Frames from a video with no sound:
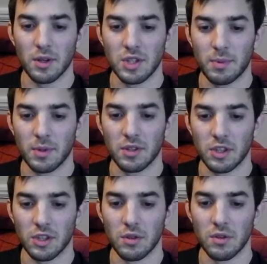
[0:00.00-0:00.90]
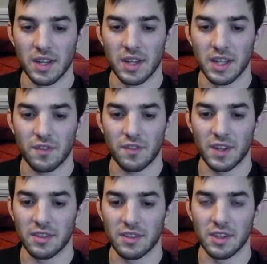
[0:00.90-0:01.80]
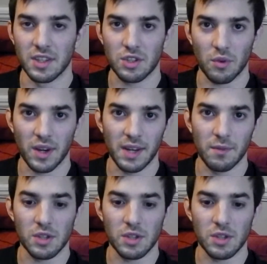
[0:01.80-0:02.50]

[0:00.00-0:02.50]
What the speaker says: and GPU to use in its feed to the screen,